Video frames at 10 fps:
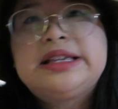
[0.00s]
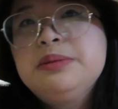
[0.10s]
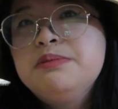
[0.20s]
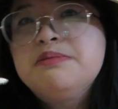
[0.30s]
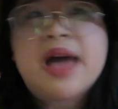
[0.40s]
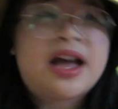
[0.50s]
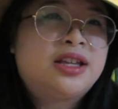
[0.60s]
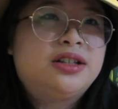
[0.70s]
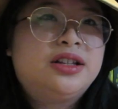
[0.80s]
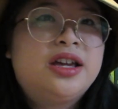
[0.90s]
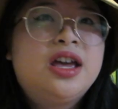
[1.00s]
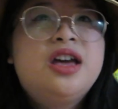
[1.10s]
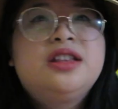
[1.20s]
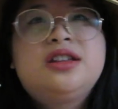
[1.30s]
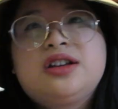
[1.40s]
immaculate.
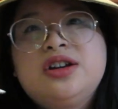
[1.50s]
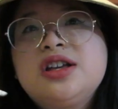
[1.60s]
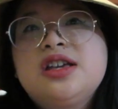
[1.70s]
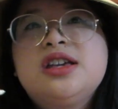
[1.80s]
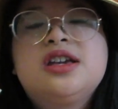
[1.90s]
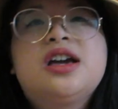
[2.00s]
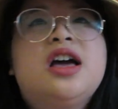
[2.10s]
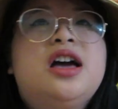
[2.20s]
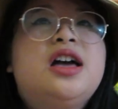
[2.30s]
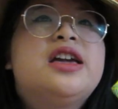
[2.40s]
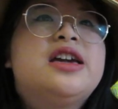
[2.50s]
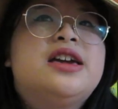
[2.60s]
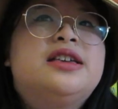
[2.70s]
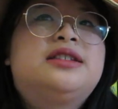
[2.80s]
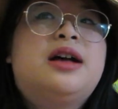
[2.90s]
The cooking
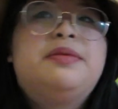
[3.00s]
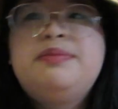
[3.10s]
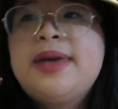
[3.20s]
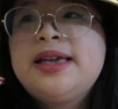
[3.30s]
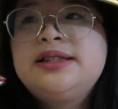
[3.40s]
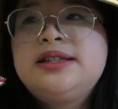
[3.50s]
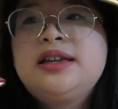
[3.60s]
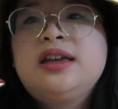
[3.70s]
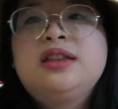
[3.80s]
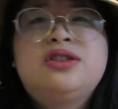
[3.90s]
is amazing.